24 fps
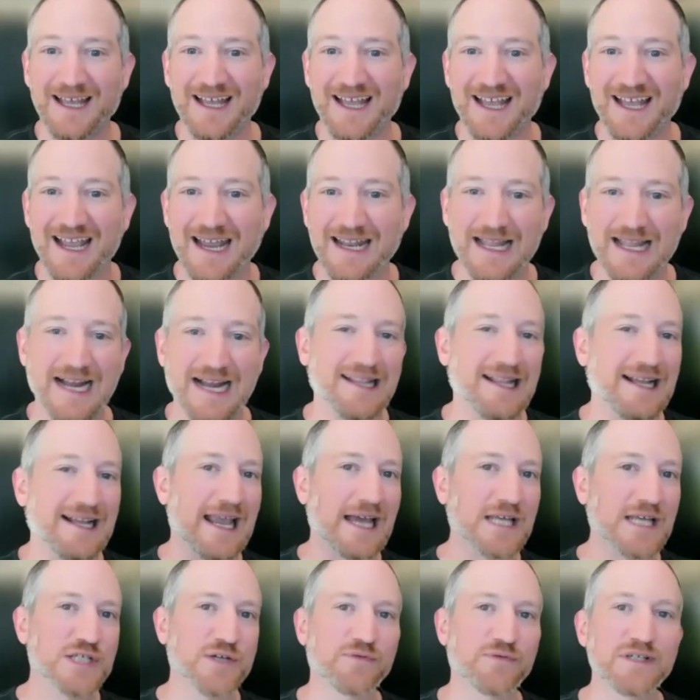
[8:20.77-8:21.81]
And like in the
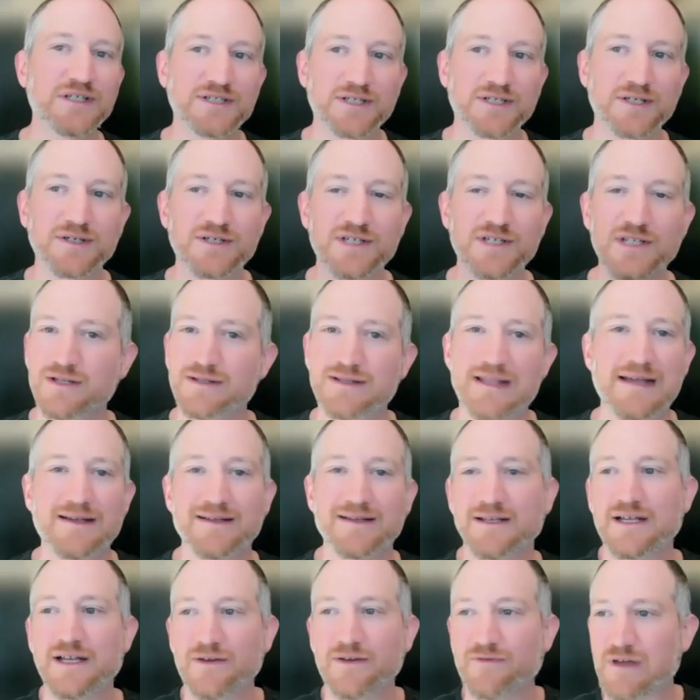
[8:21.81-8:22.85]
case of realtors
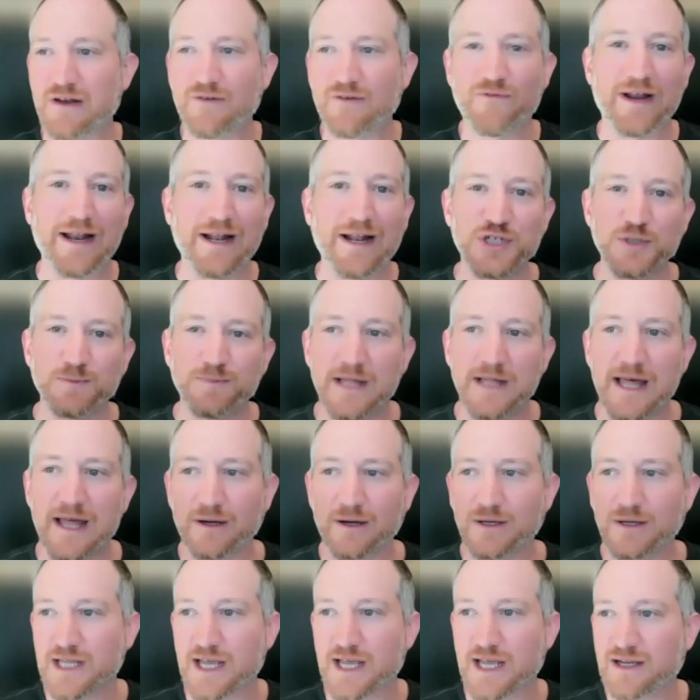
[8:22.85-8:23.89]
and financial
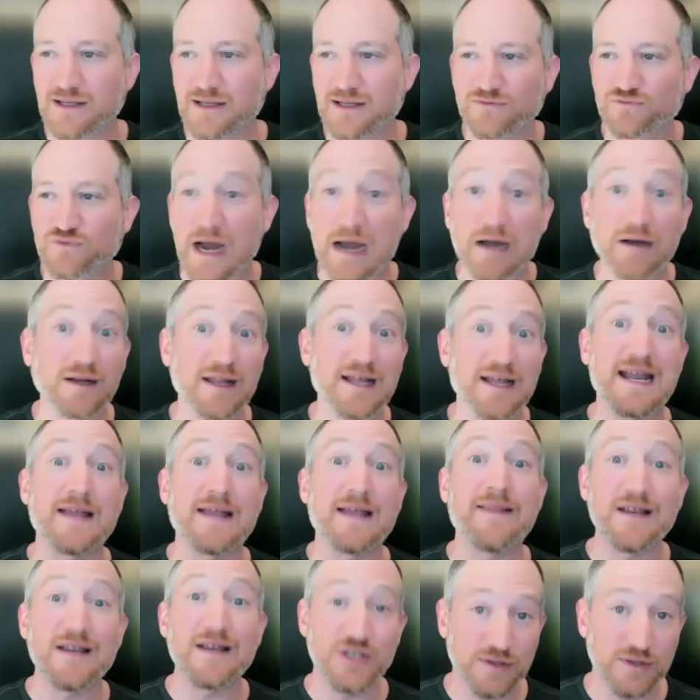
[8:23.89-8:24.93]
planners, like rarely can
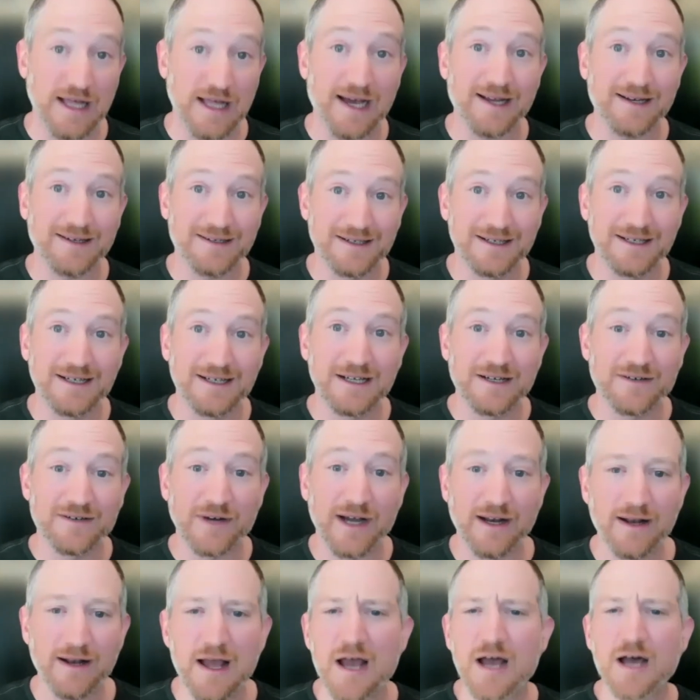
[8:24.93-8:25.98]
they do that,
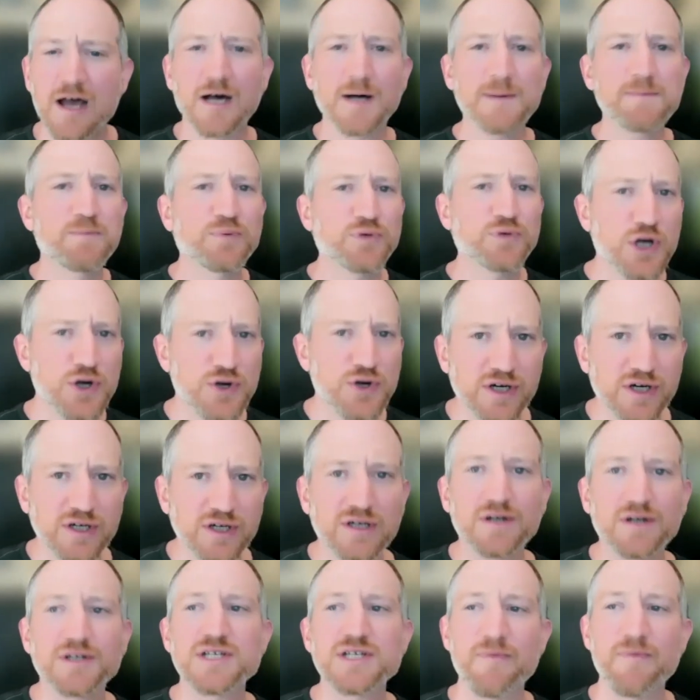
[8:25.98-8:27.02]
right? A broker
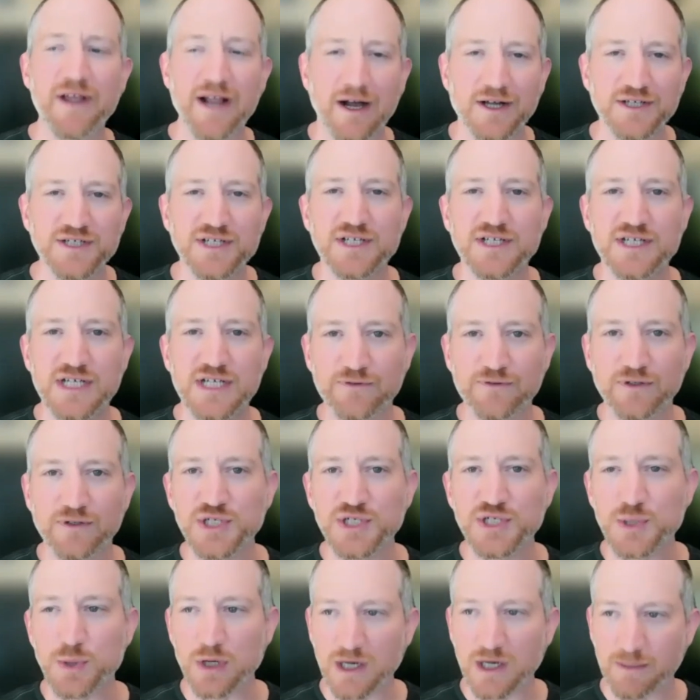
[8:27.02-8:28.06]
or something else is a different
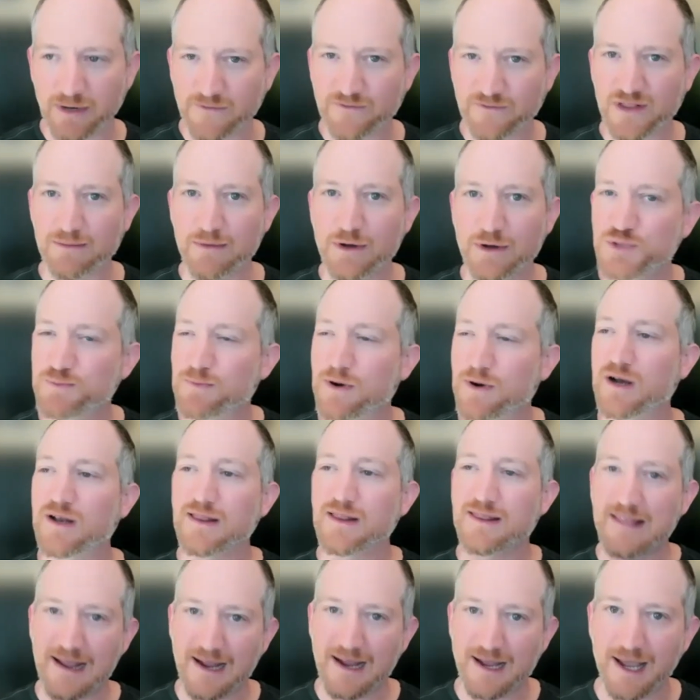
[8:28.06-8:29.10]
story, but for the most
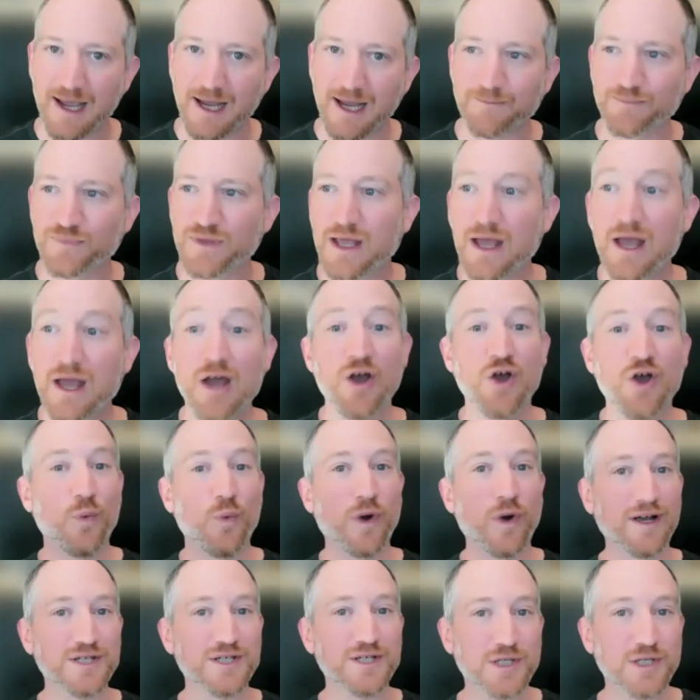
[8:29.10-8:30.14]
part, they can't.
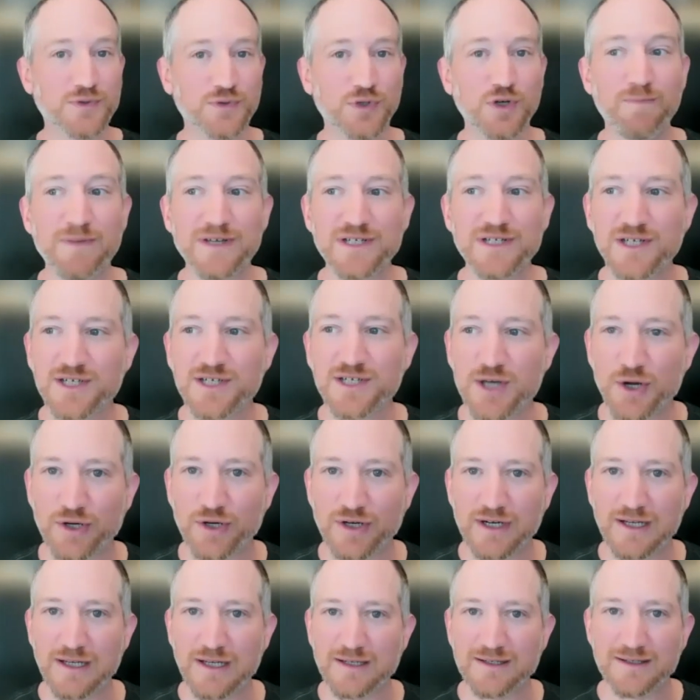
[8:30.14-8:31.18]
Whereas a true business owner
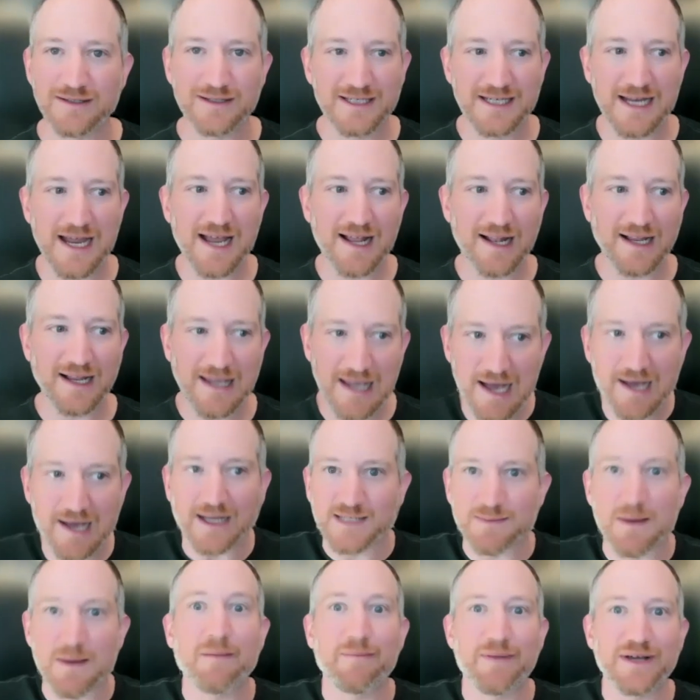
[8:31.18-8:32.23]
can say, like, yeah,
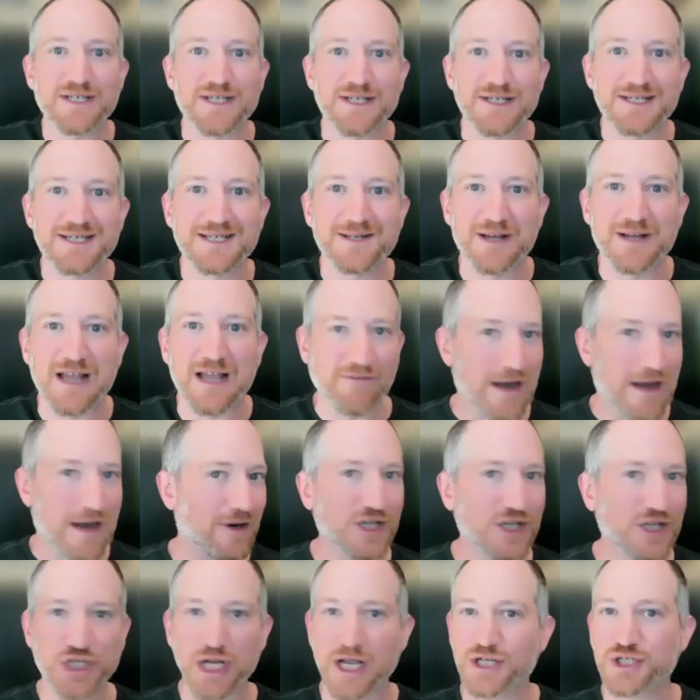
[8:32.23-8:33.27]
it's my business. If I want
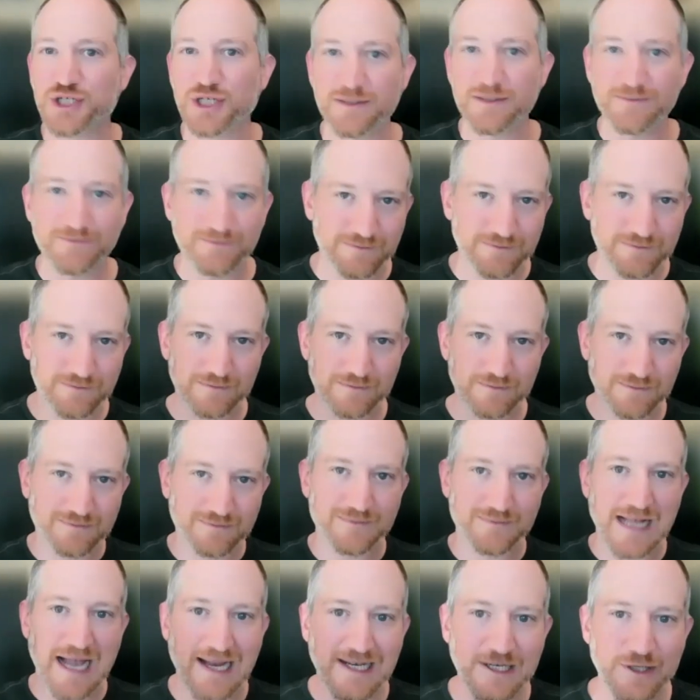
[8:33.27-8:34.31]
to change it,
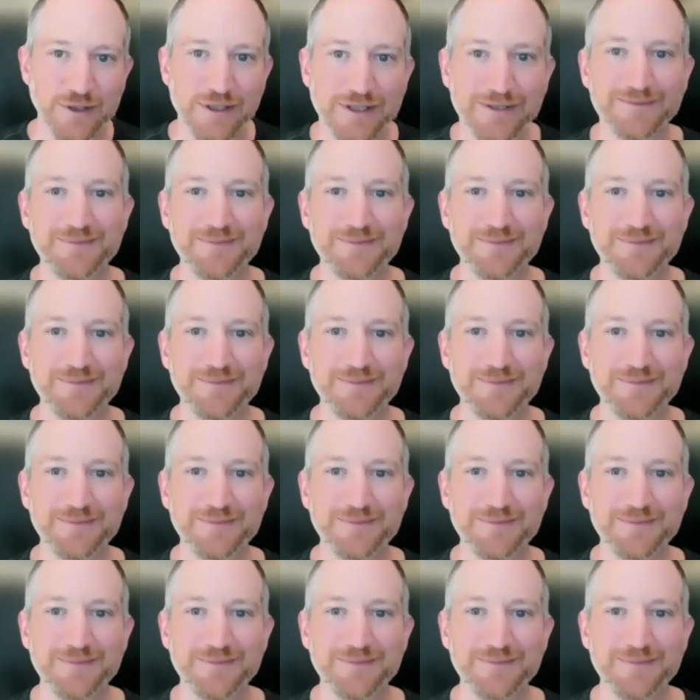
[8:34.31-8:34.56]
I do it.